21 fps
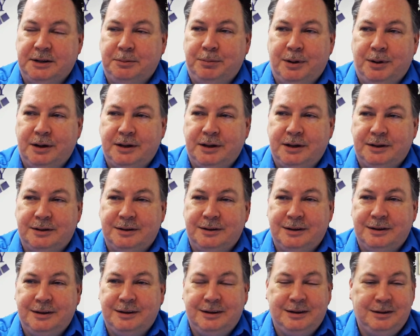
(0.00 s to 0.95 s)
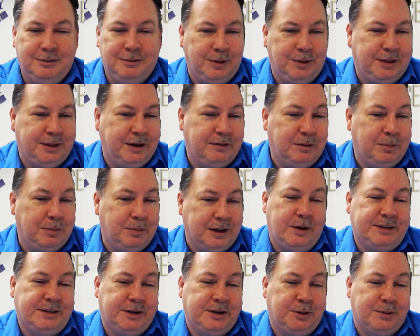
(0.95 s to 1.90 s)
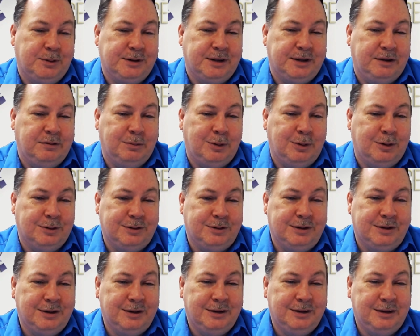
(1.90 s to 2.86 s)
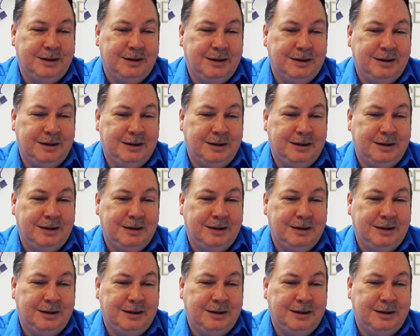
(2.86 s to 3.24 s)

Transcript: in a bucket with the rest of your receivables,